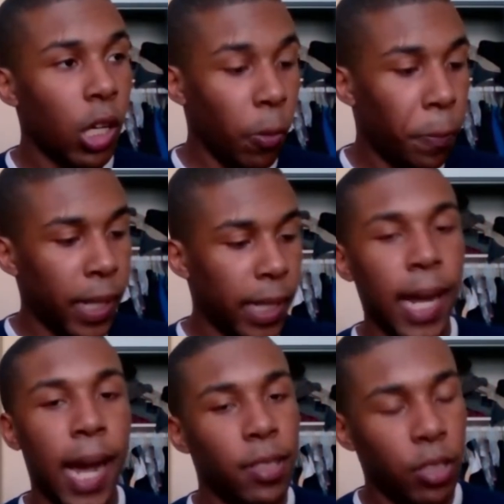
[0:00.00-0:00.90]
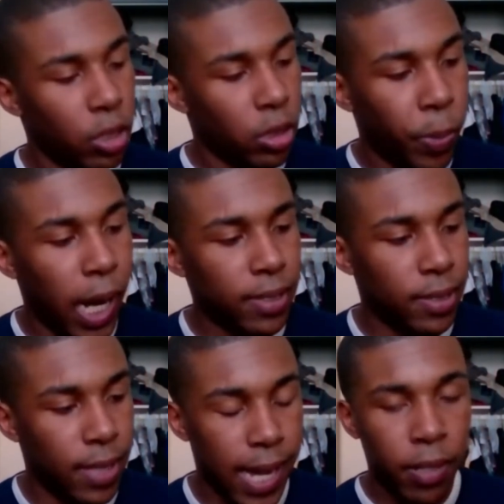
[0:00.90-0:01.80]
He'll put guys in the
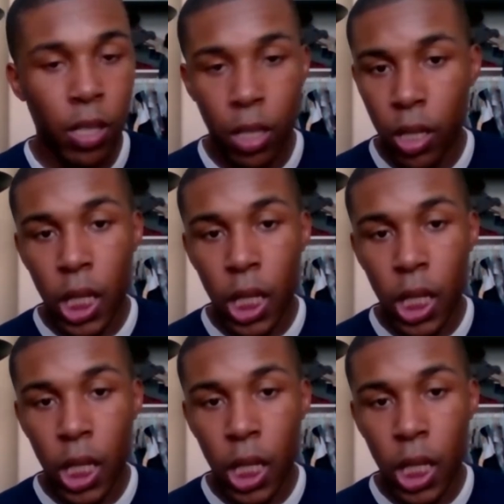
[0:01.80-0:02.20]
spots that